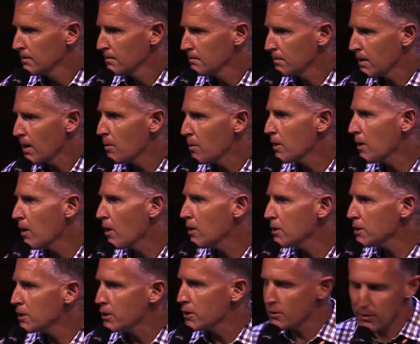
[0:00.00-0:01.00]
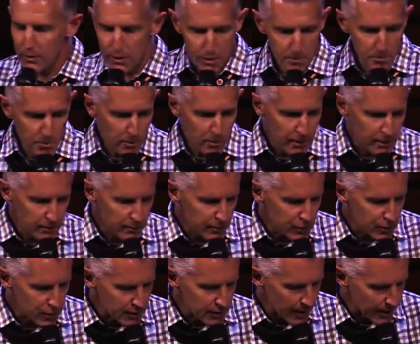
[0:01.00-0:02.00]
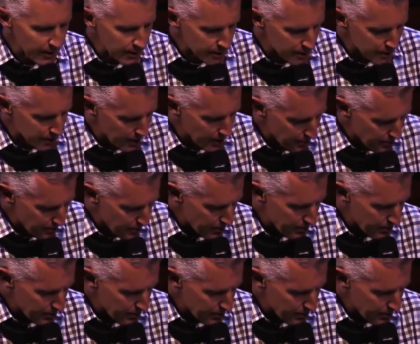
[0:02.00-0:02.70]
But I want to ask you this morning to just take a step,